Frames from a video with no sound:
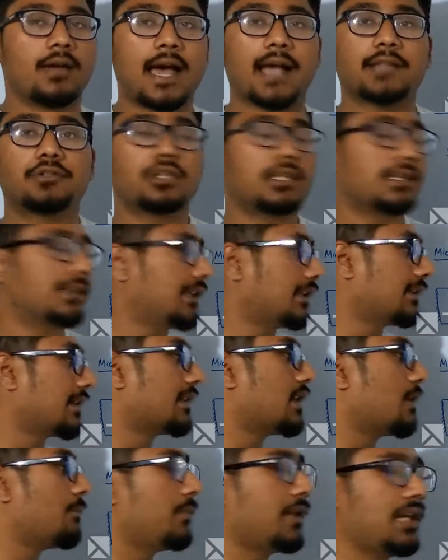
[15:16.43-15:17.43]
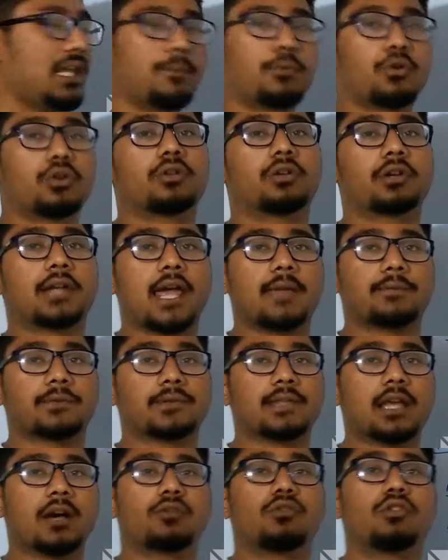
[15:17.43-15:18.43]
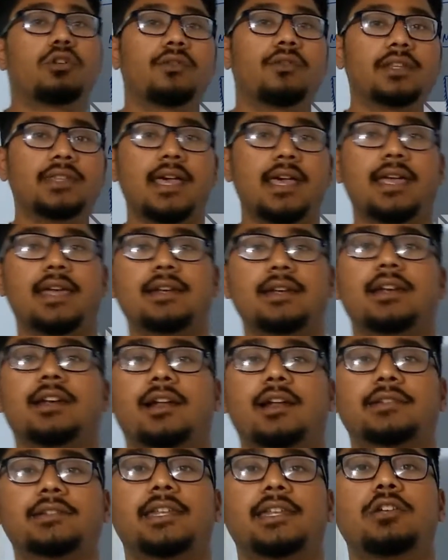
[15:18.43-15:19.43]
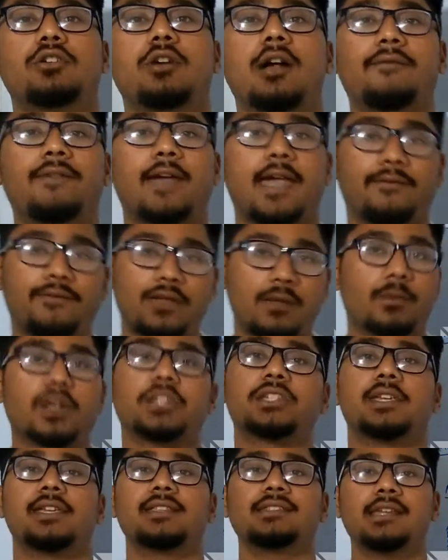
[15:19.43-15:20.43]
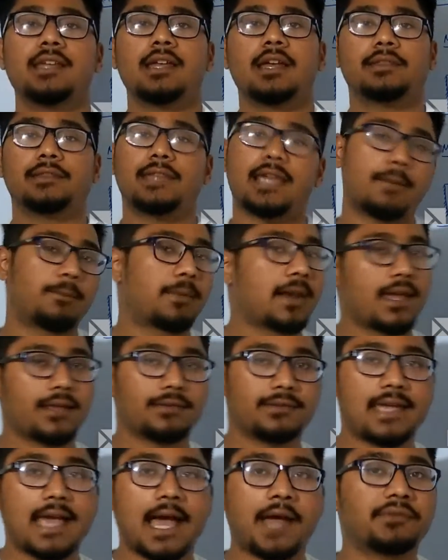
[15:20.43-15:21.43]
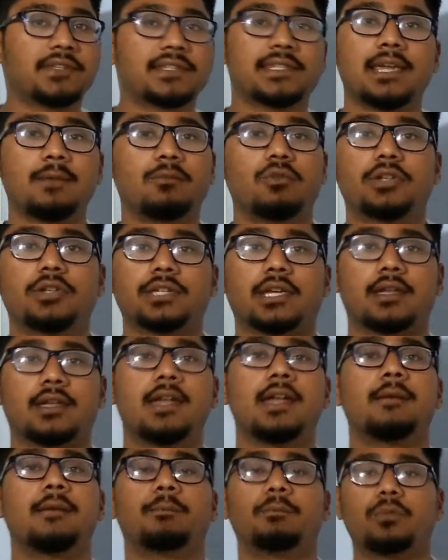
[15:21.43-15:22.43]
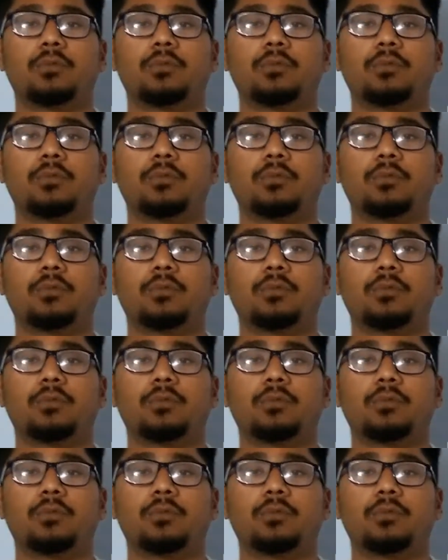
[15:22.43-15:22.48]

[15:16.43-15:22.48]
Actually, these are the mini prototypes. Now over there in industry you have heavy machines, they have the same logic.